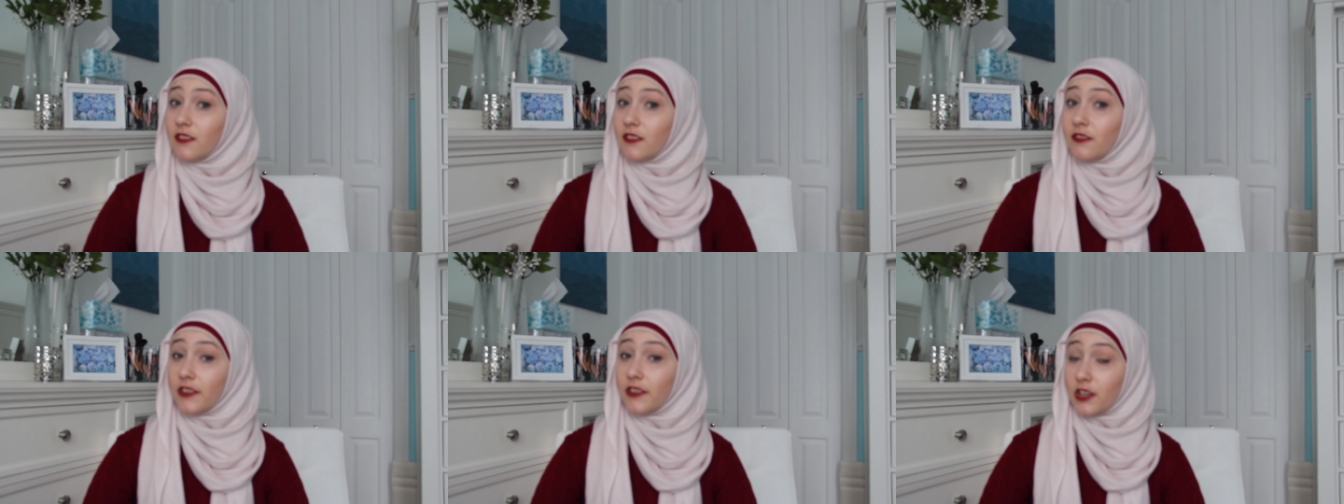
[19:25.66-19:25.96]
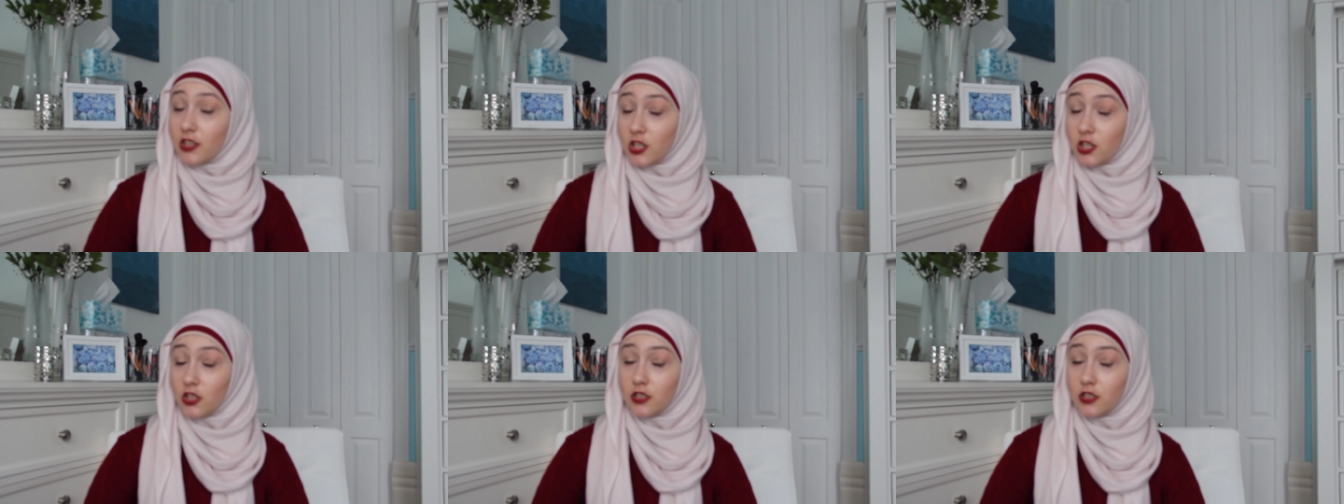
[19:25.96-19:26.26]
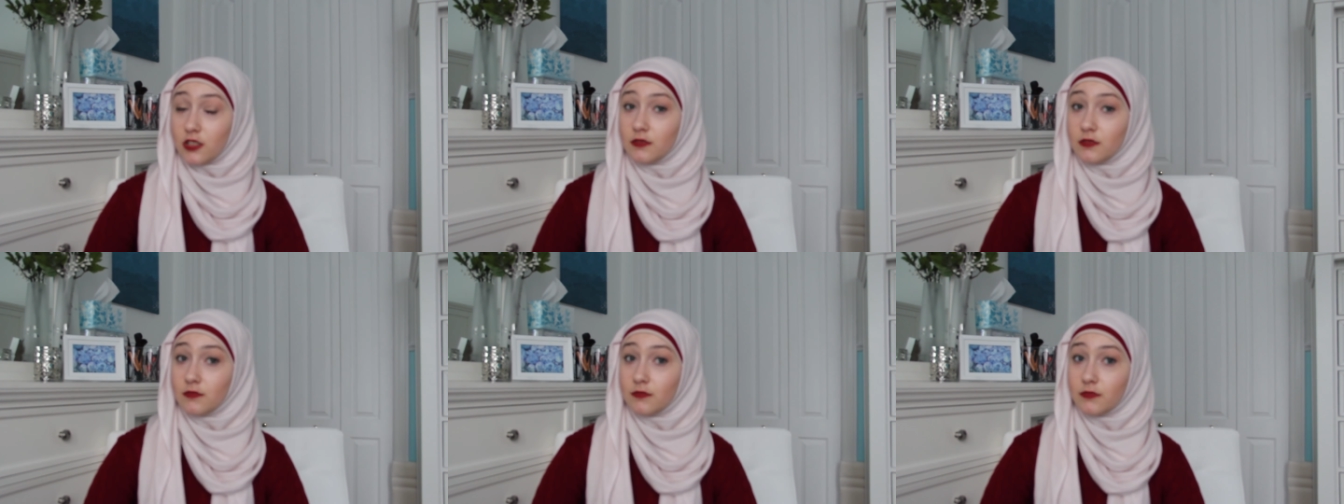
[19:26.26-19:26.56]
Very good
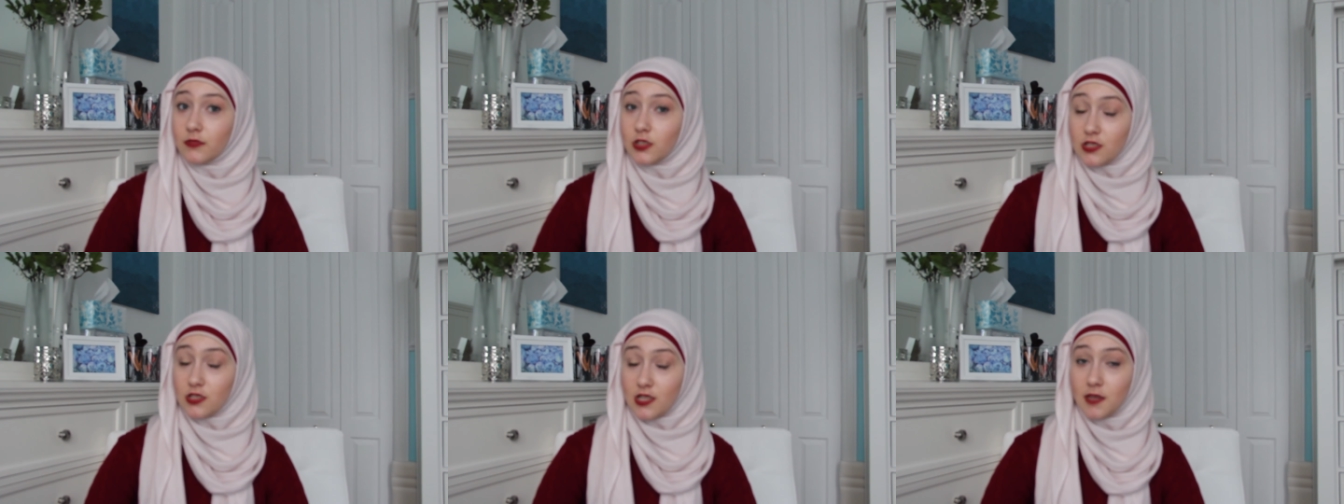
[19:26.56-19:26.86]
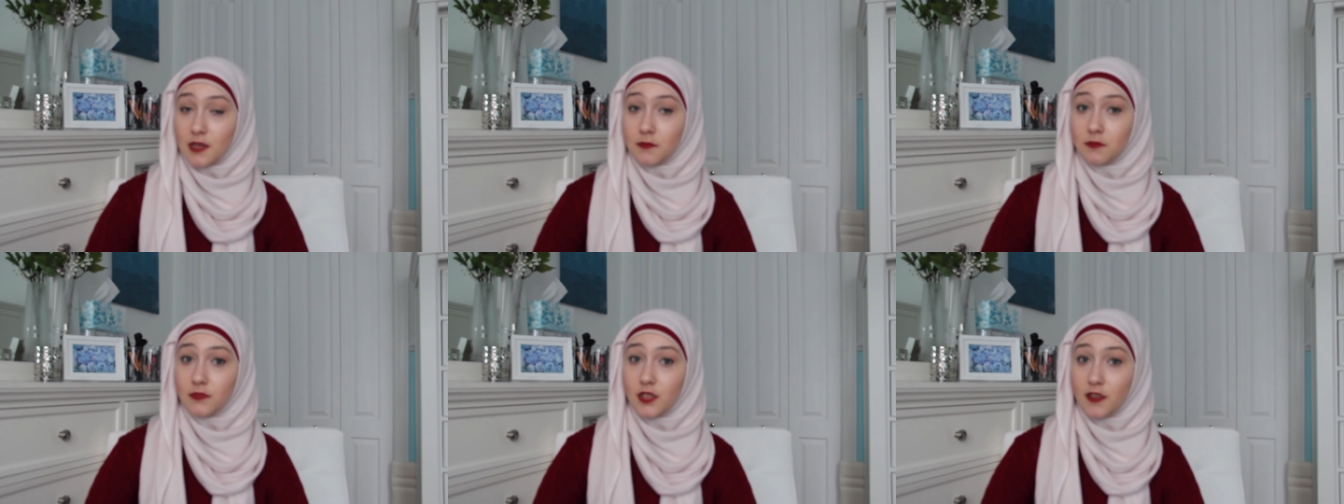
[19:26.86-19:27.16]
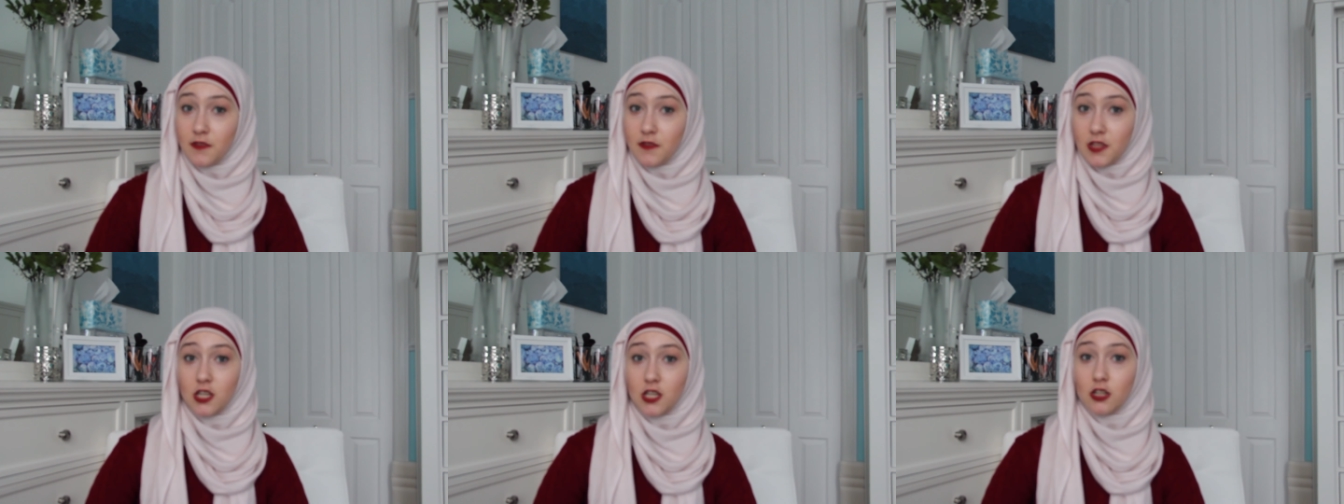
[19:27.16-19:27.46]
time
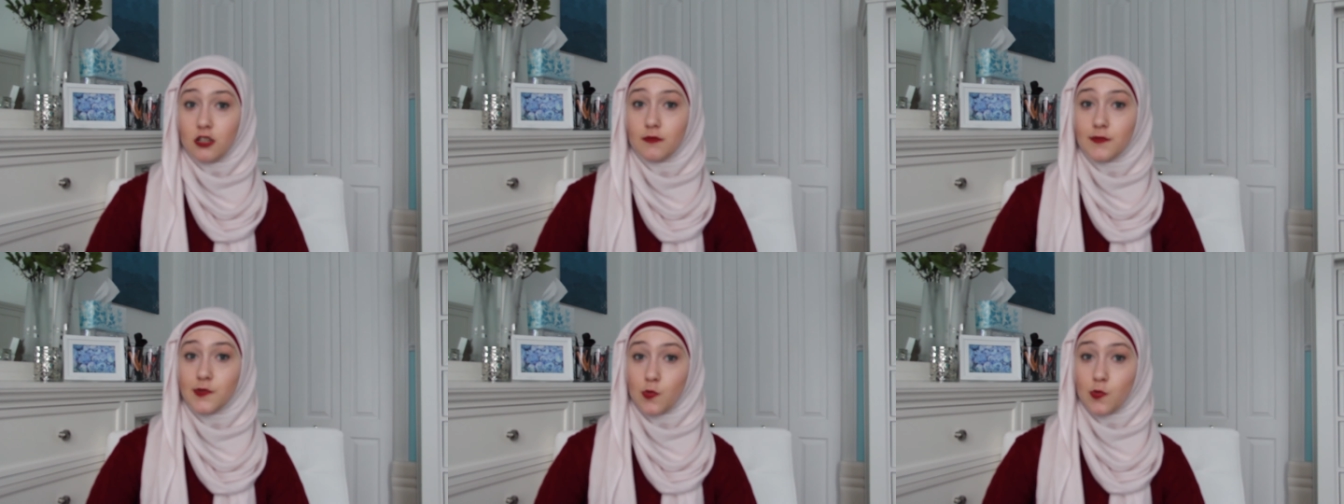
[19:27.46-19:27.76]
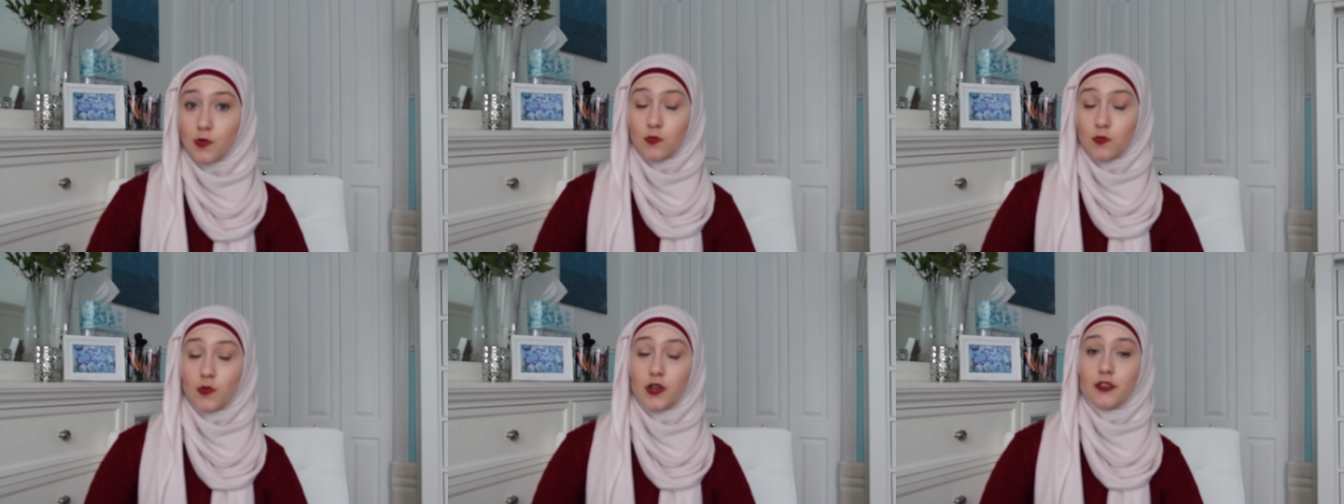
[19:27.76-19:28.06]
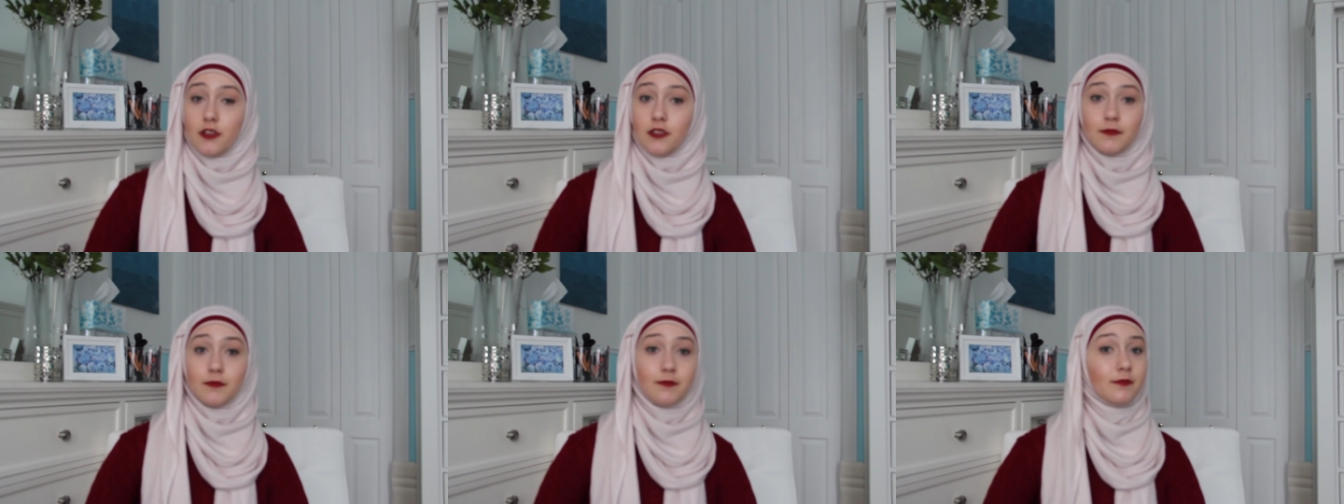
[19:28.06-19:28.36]
of the year, sweater
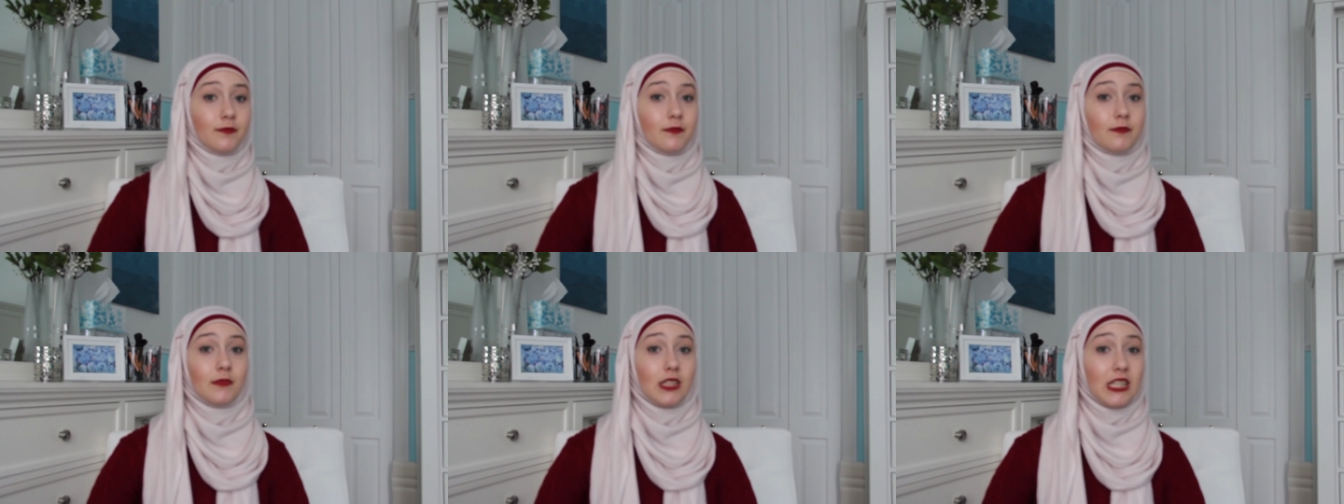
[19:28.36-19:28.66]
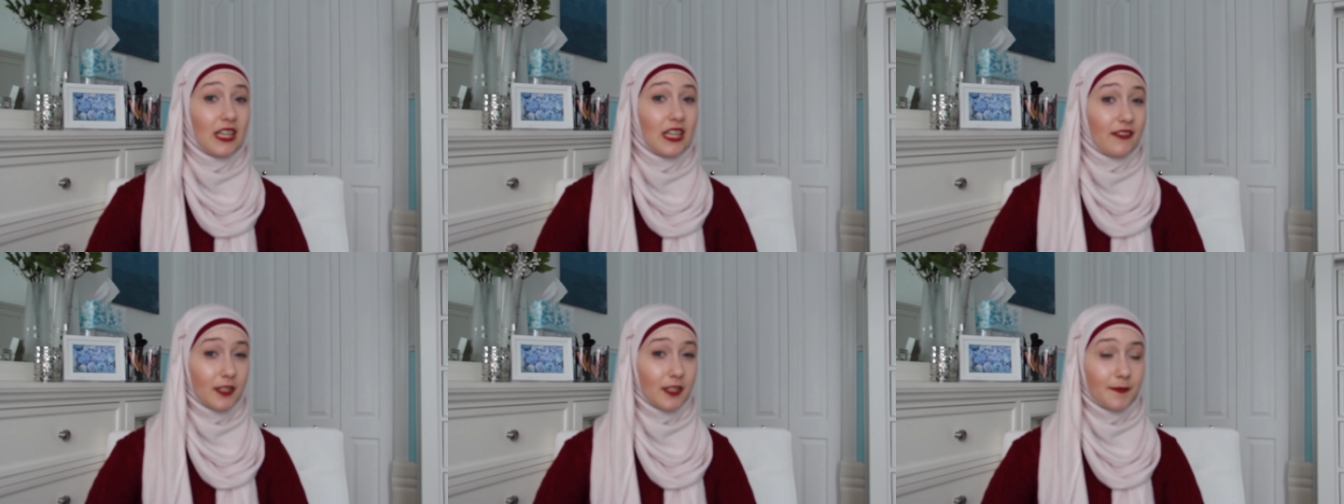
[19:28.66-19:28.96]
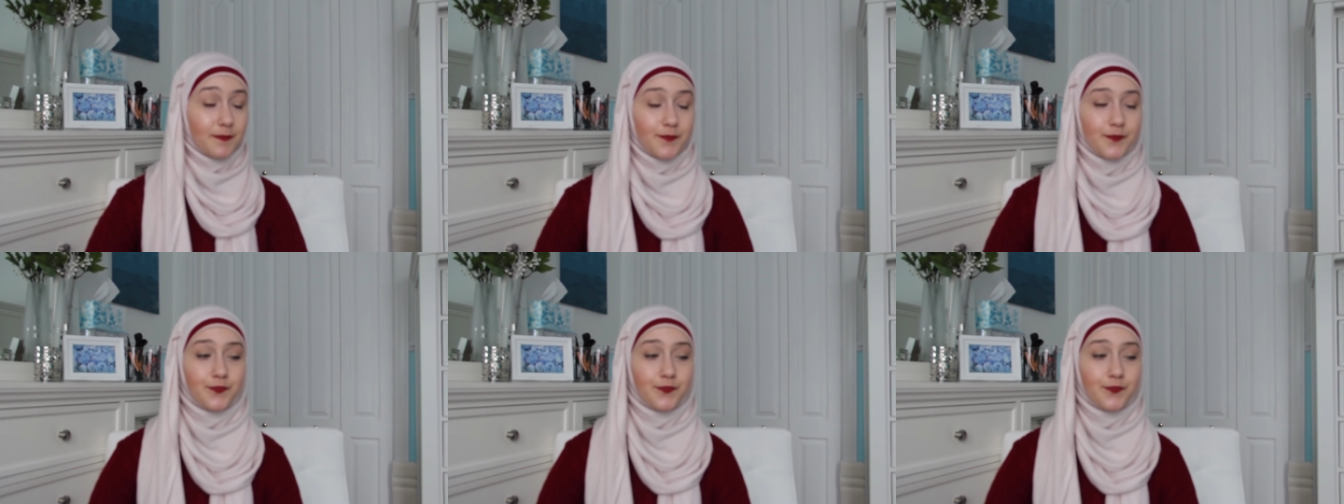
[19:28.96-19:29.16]
weather. Love it.